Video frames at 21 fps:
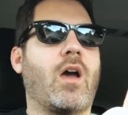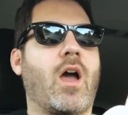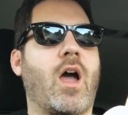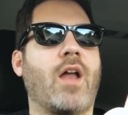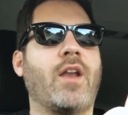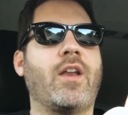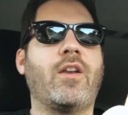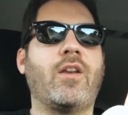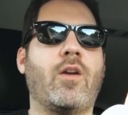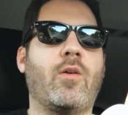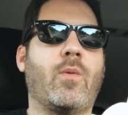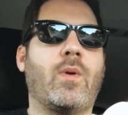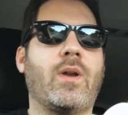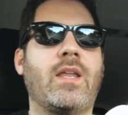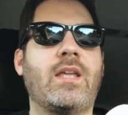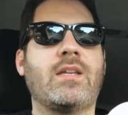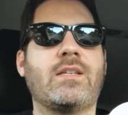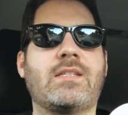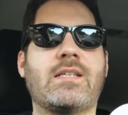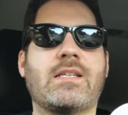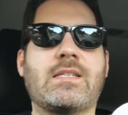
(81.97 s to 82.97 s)
I don't know what
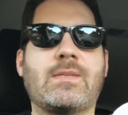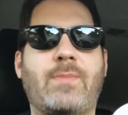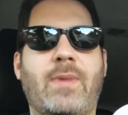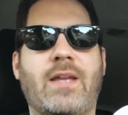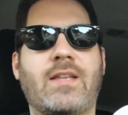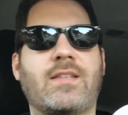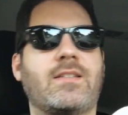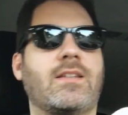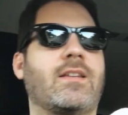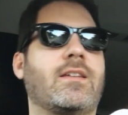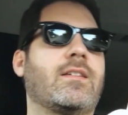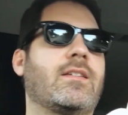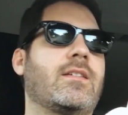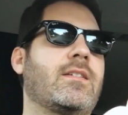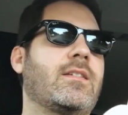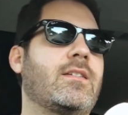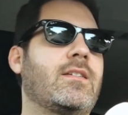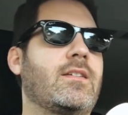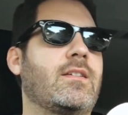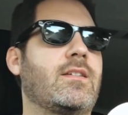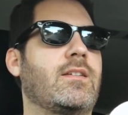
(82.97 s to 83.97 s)
he is expecting.
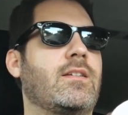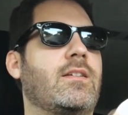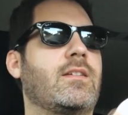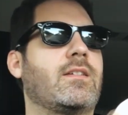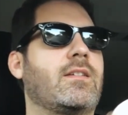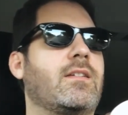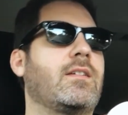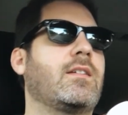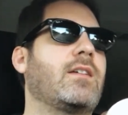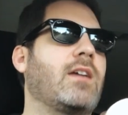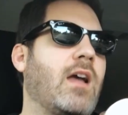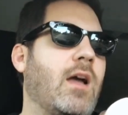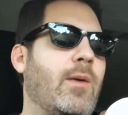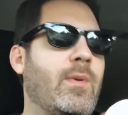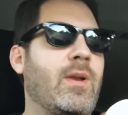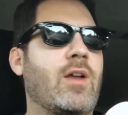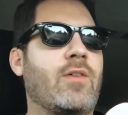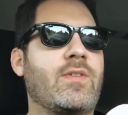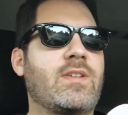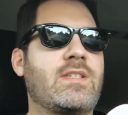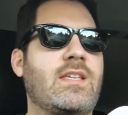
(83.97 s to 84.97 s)
I
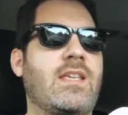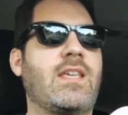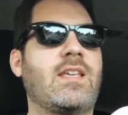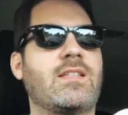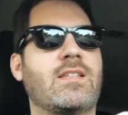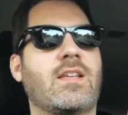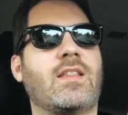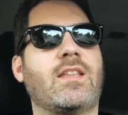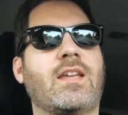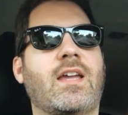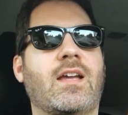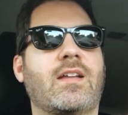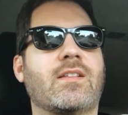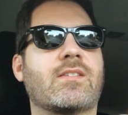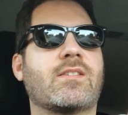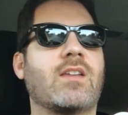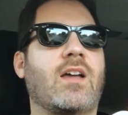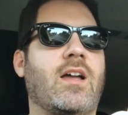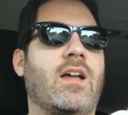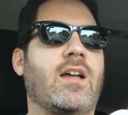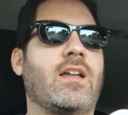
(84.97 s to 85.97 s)
mean, obviously he's on the
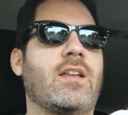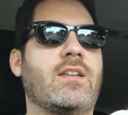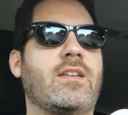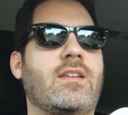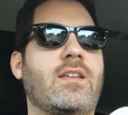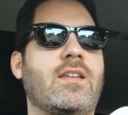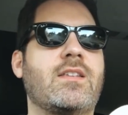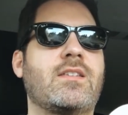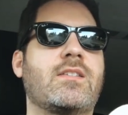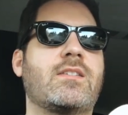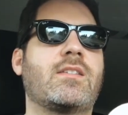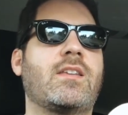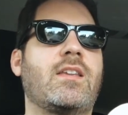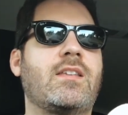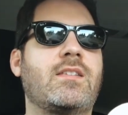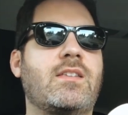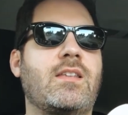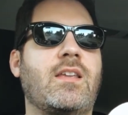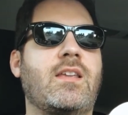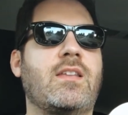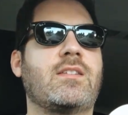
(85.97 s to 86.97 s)
outside.
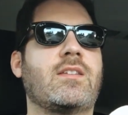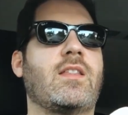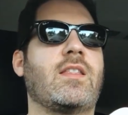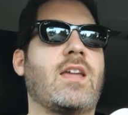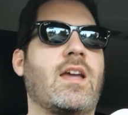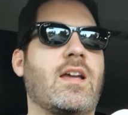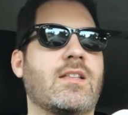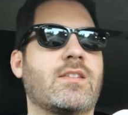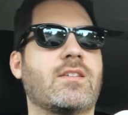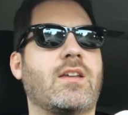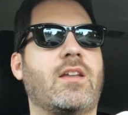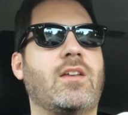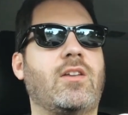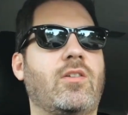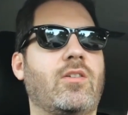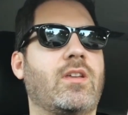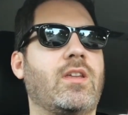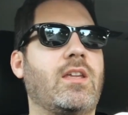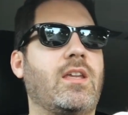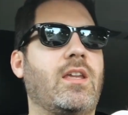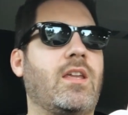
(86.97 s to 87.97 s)
He's on the outside
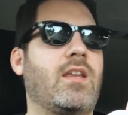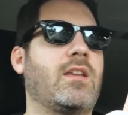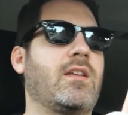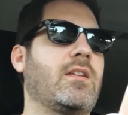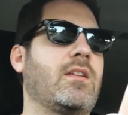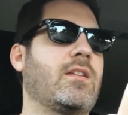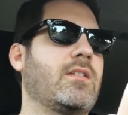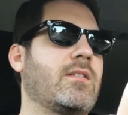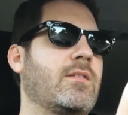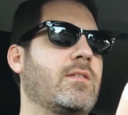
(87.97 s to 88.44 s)
looking in.